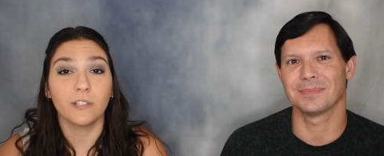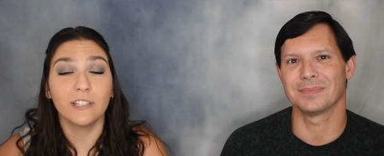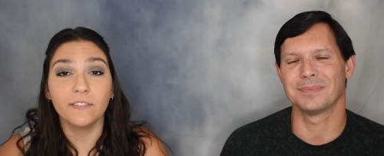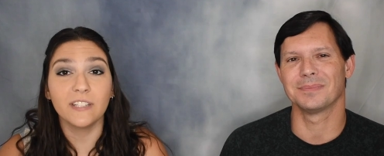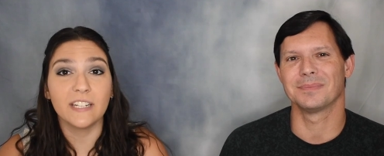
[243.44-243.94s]
Speaker 1: The
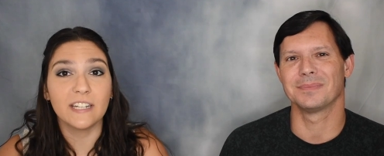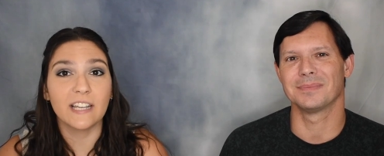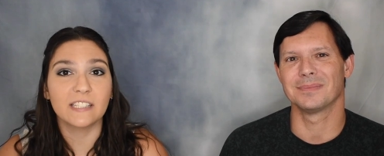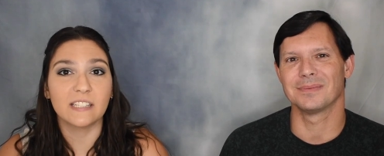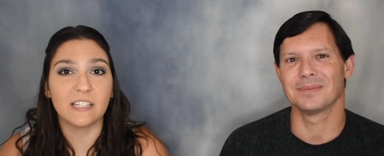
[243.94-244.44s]
lifted
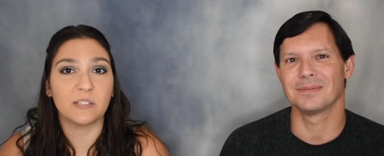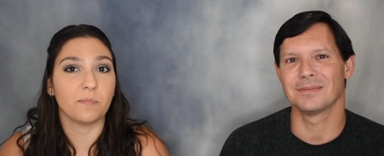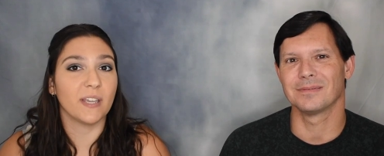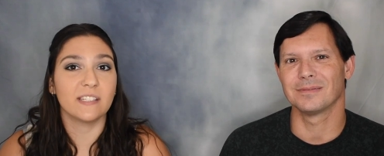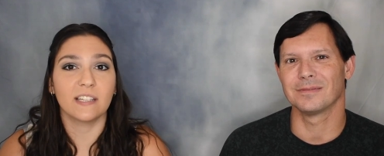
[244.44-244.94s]
index is
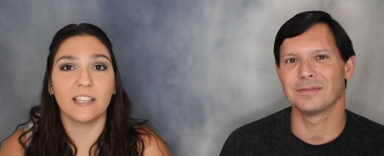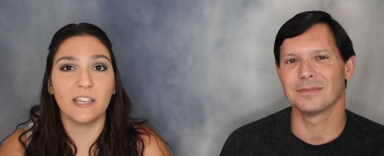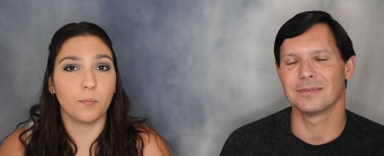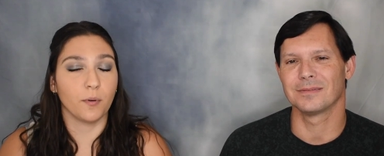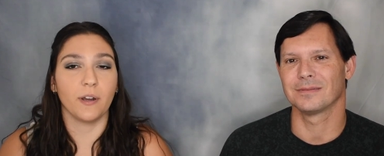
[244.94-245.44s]
basically
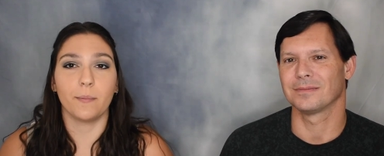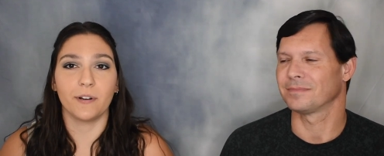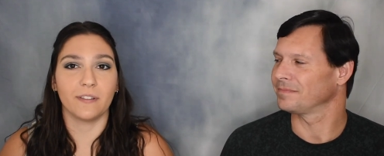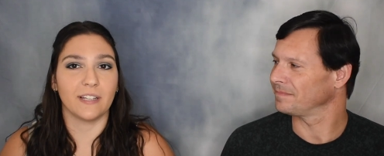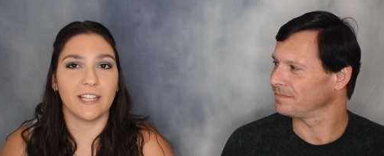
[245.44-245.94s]
a
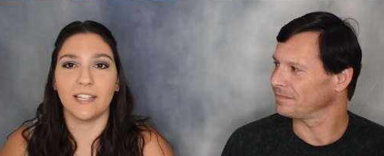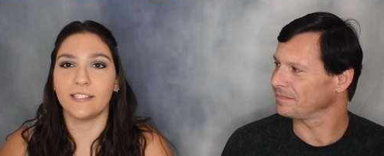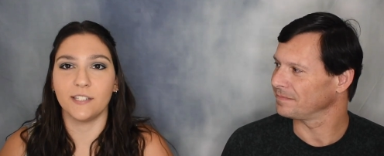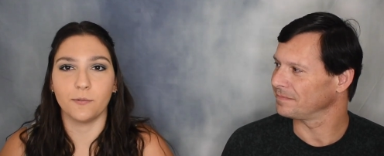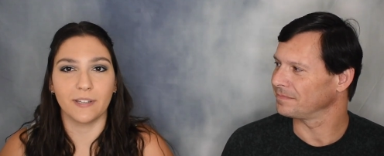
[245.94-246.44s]
parameter that takes
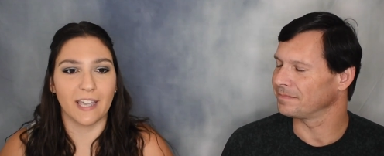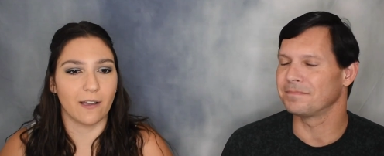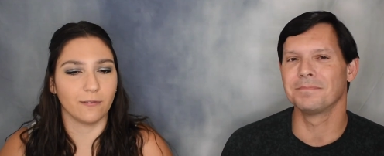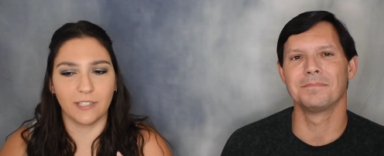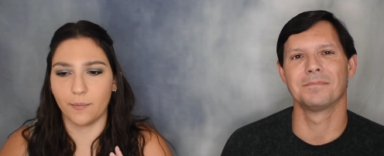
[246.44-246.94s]
into
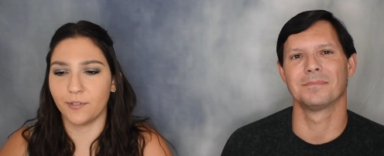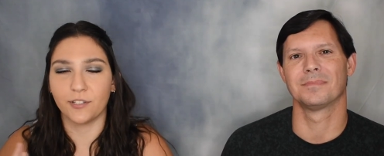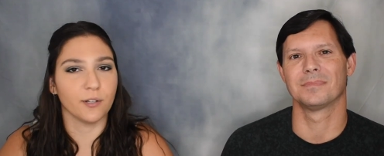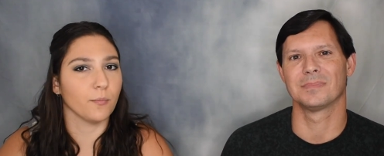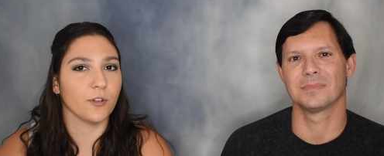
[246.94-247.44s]
account
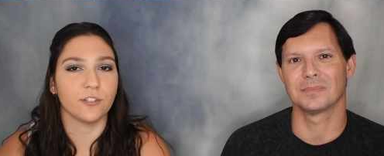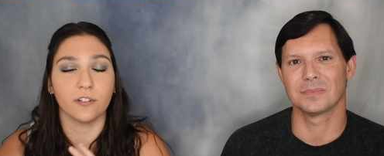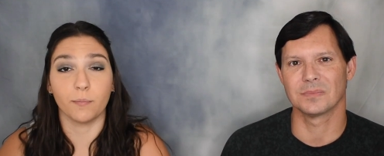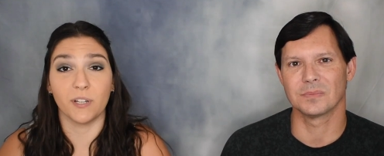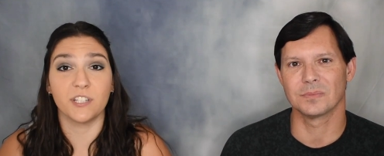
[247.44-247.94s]
temperature and moisture
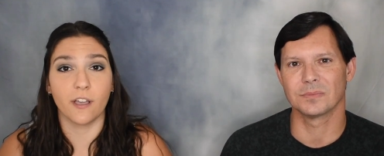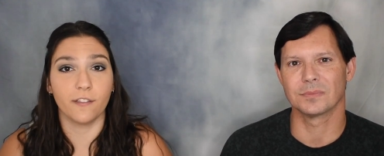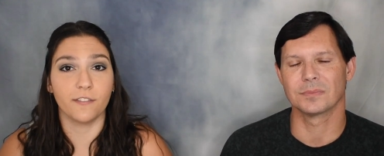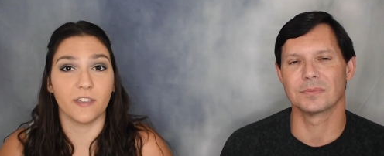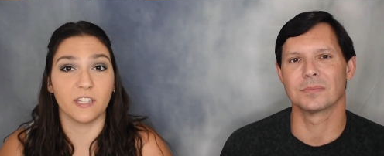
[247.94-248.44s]
and a bunch of
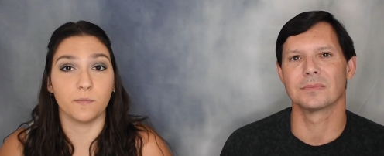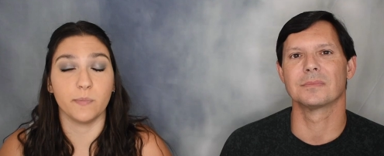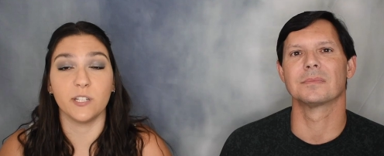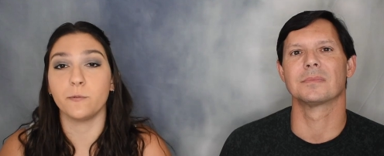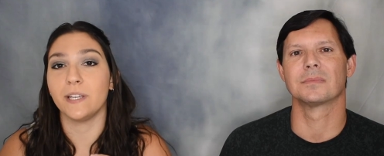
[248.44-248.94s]
other things
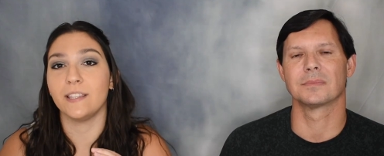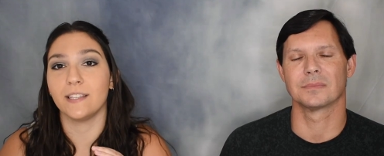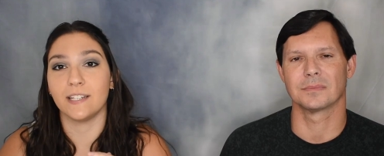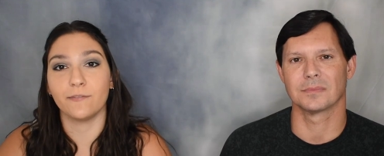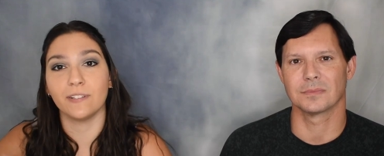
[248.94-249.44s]
between
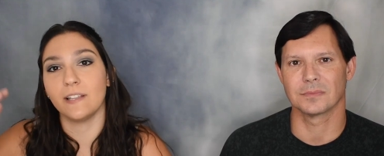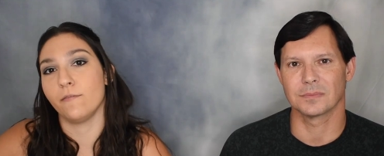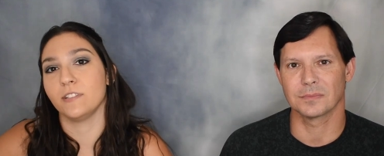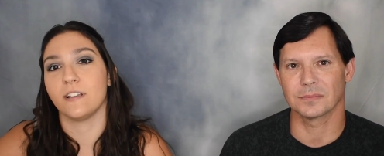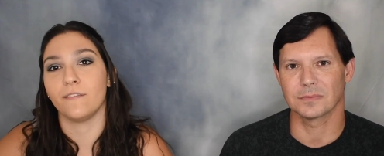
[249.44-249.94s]
the different
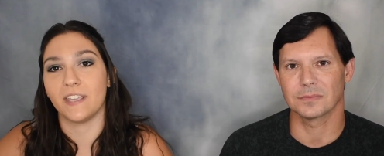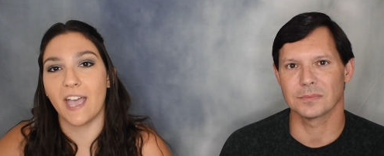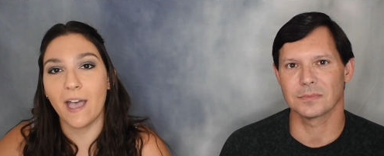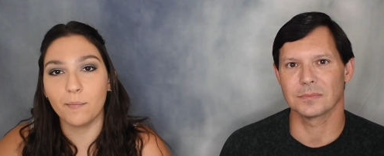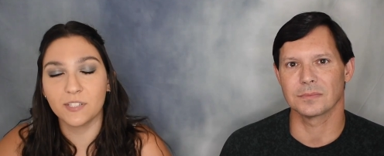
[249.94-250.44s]
levels of the
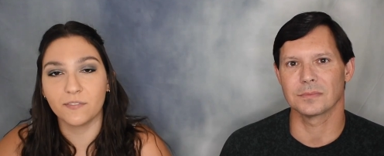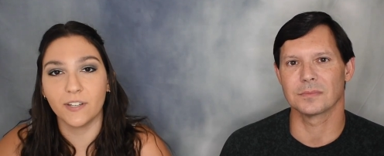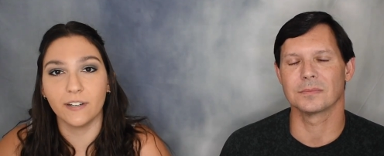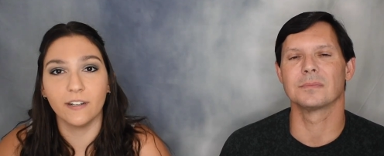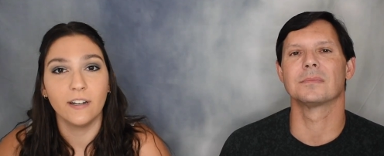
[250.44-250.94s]

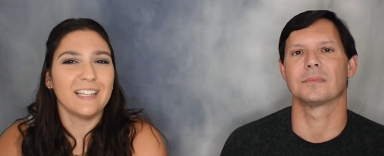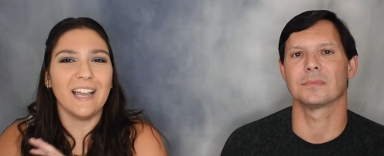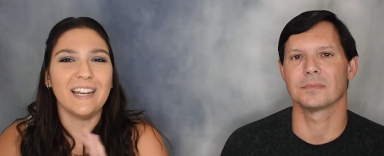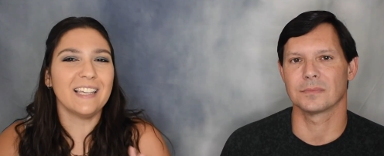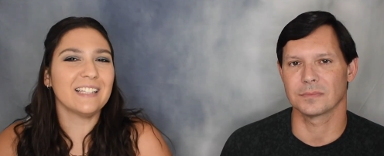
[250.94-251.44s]
atmosphere.
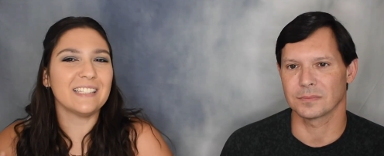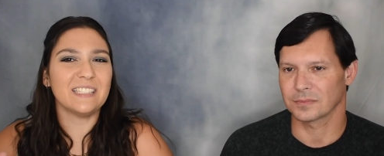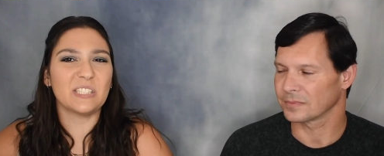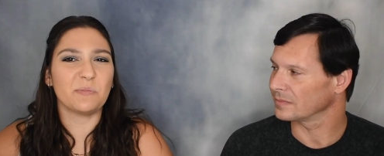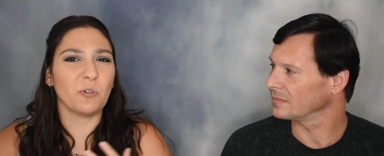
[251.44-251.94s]
Kind of gets
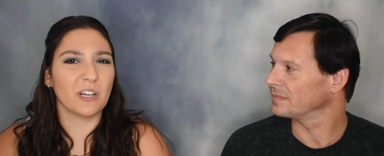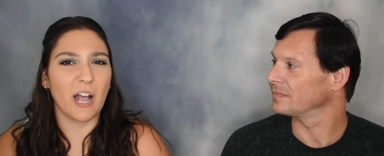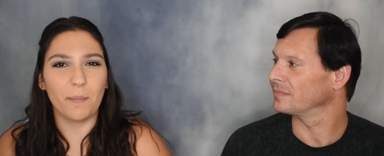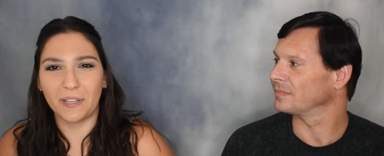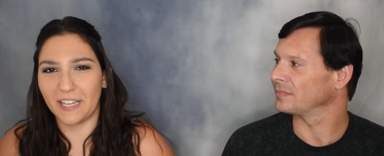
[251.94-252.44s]
into some more
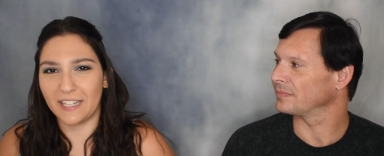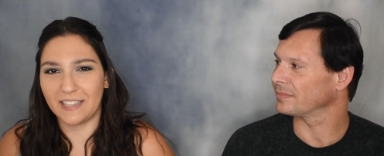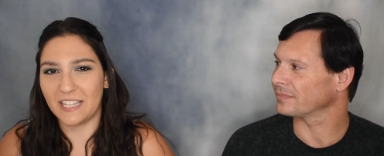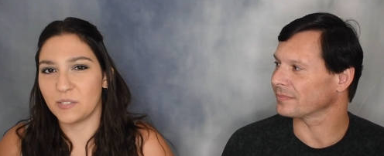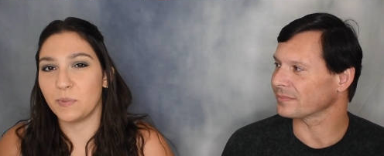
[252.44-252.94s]
complicated
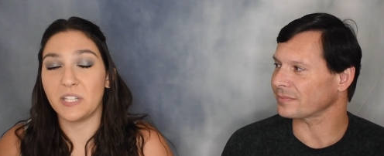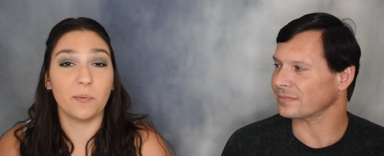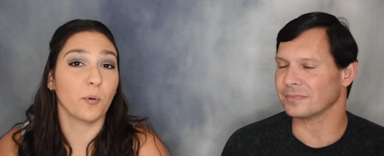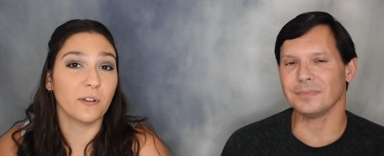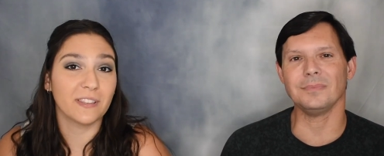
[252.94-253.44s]
things, but the
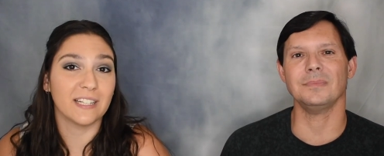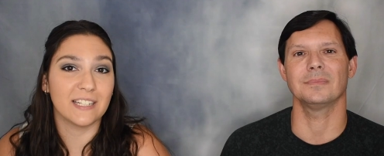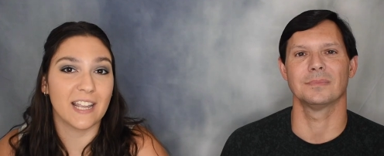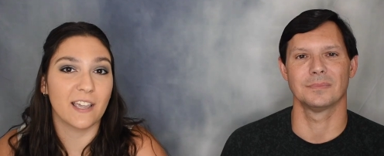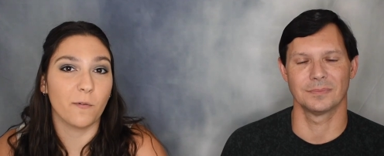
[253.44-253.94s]
important thing to
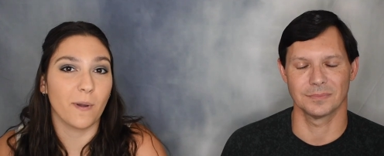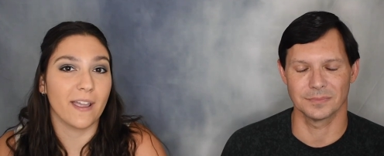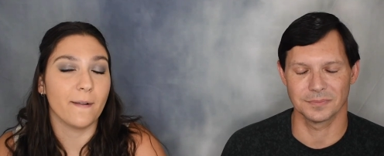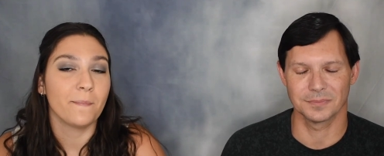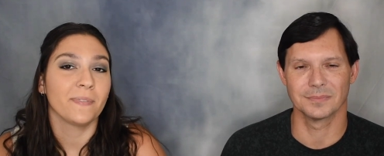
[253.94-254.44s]
take away